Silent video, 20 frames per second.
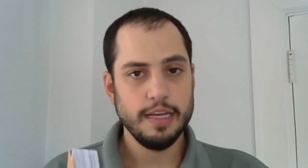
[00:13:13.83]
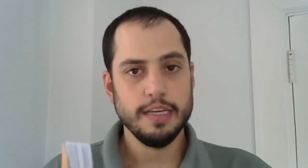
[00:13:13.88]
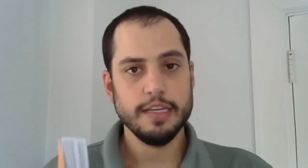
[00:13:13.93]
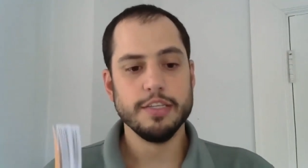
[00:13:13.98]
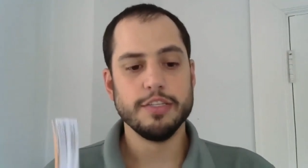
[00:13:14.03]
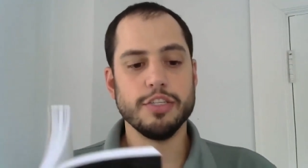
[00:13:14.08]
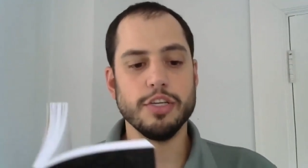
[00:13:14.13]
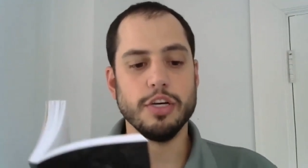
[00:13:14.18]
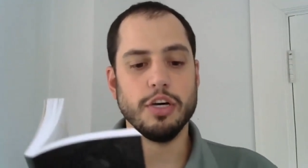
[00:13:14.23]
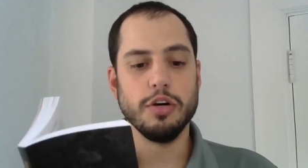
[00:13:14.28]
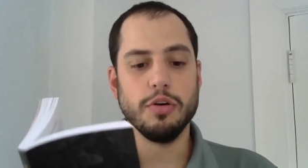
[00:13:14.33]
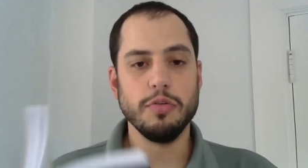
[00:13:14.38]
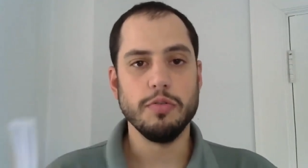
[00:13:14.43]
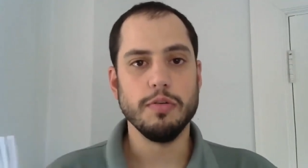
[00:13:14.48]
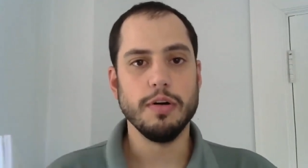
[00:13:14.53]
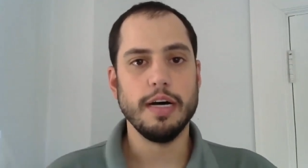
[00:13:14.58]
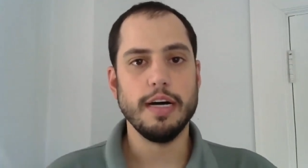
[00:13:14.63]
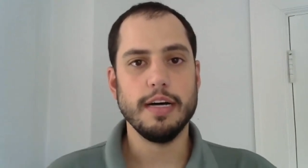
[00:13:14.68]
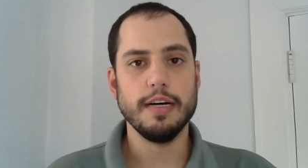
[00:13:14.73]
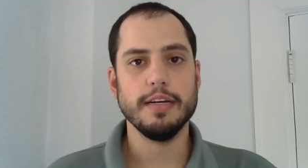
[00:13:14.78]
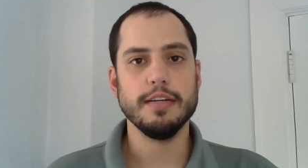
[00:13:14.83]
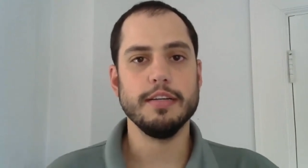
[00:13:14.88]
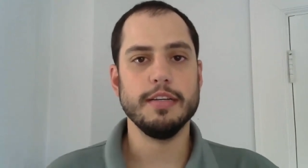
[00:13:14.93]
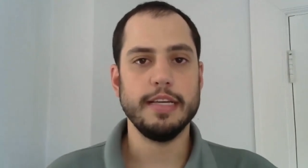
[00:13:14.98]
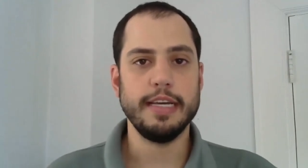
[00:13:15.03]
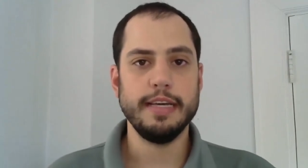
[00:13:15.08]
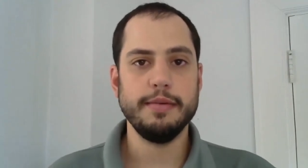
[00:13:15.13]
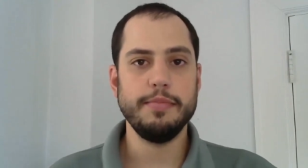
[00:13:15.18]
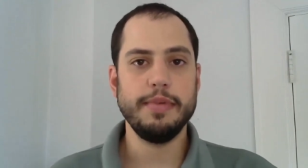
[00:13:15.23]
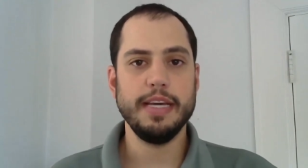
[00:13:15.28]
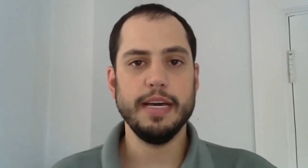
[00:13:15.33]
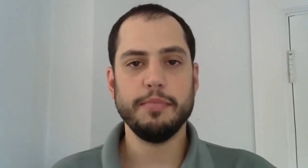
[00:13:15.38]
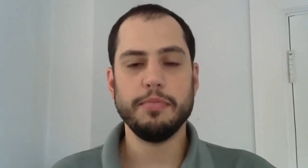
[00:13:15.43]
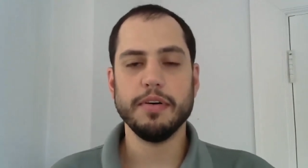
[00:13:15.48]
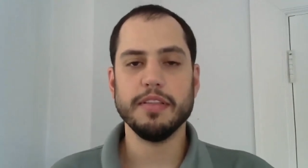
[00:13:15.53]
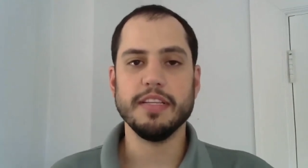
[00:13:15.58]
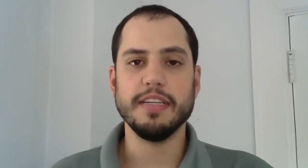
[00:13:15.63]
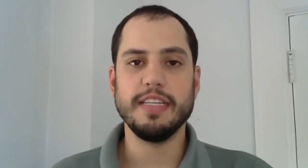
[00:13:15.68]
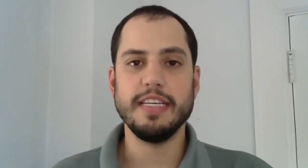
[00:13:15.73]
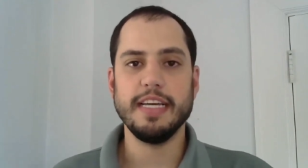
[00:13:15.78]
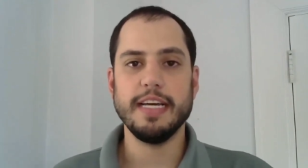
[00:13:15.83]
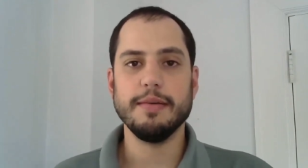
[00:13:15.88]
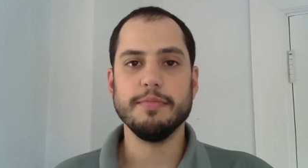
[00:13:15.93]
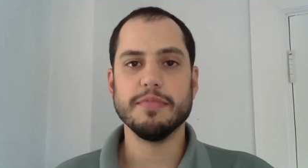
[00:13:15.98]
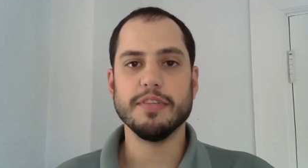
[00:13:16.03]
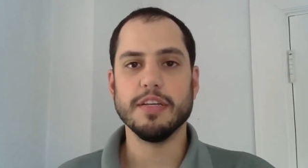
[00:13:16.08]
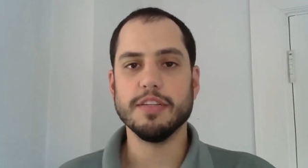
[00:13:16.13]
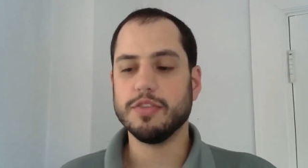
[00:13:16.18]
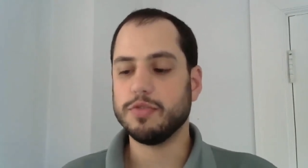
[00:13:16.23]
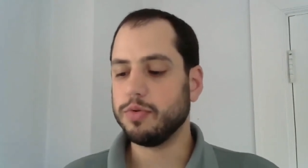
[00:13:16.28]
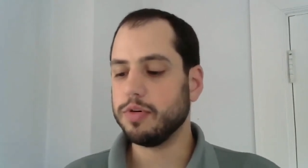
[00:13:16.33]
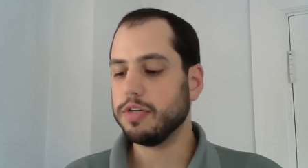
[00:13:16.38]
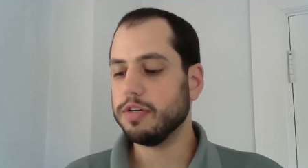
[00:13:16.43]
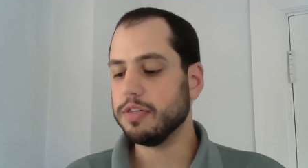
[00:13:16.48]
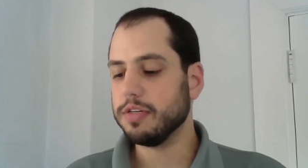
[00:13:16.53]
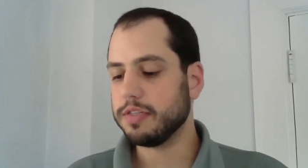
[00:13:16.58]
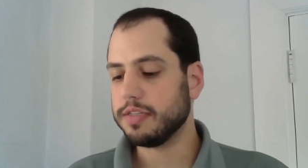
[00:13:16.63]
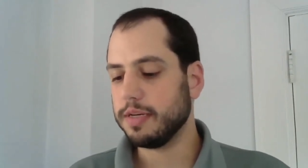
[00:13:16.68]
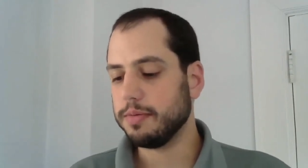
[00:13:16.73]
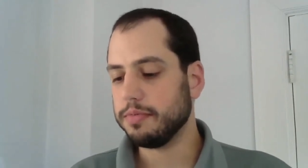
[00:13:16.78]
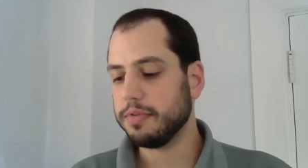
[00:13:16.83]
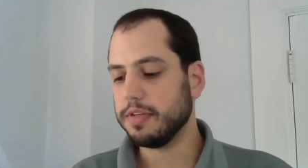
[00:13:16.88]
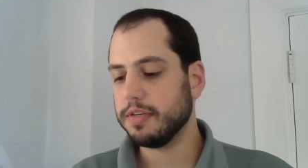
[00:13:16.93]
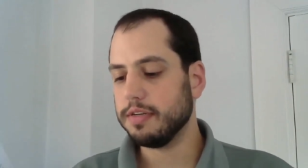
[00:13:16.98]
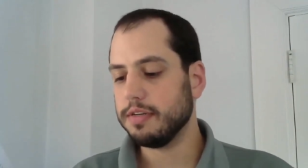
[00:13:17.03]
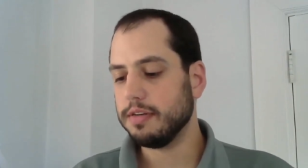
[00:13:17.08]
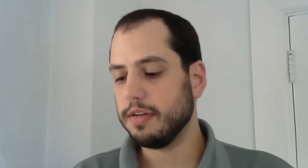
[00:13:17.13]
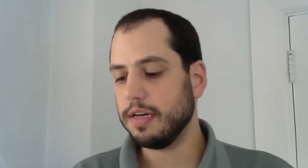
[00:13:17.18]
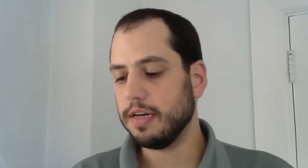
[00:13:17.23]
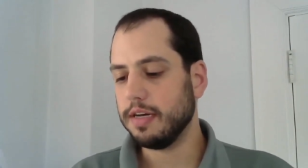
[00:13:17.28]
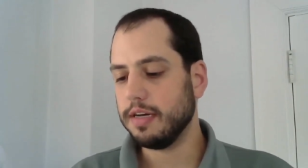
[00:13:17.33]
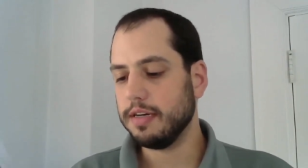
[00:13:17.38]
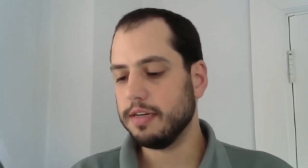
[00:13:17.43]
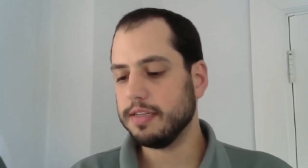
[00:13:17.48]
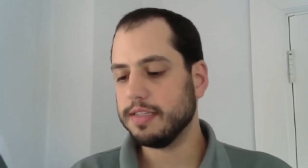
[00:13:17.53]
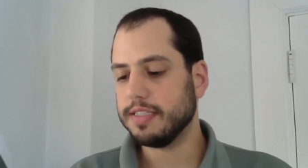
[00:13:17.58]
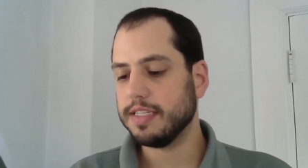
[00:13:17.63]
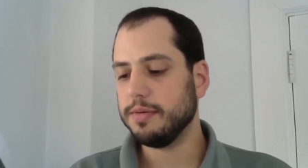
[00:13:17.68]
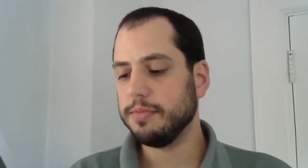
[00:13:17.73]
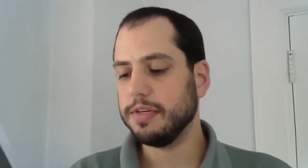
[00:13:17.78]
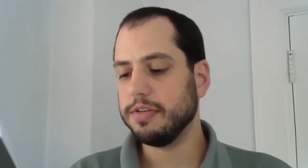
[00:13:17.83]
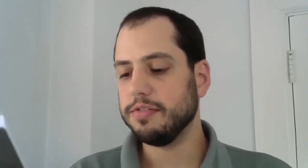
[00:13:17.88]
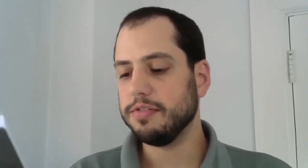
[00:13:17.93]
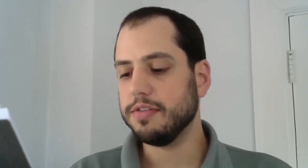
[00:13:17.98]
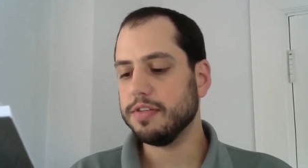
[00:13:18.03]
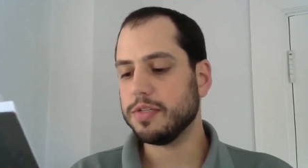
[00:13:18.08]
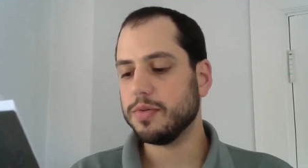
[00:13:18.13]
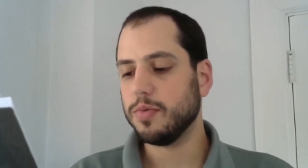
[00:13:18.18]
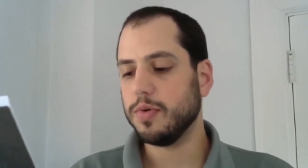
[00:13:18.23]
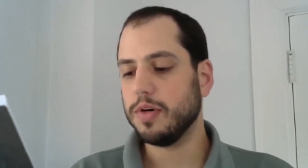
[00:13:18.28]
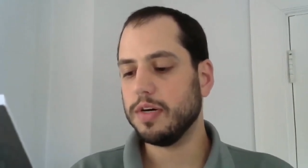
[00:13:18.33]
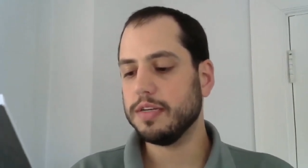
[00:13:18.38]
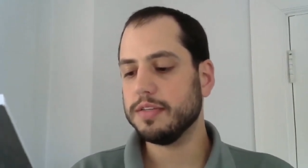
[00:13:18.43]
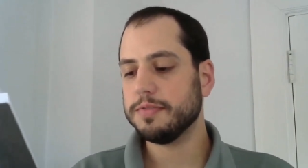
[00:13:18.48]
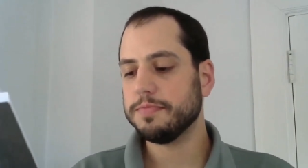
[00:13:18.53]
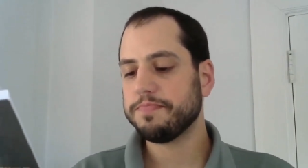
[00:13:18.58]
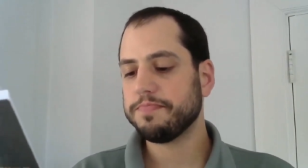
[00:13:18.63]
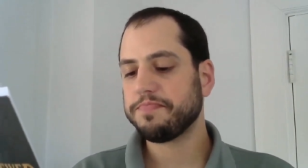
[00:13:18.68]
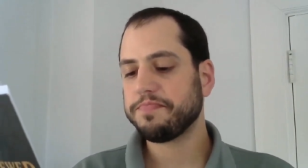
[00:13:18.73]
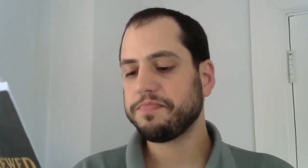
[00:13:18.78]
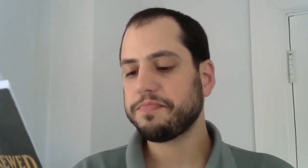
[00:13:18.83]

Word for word: So uh, hit me up on the DMs on Twitter or something uh, and tell me who this was.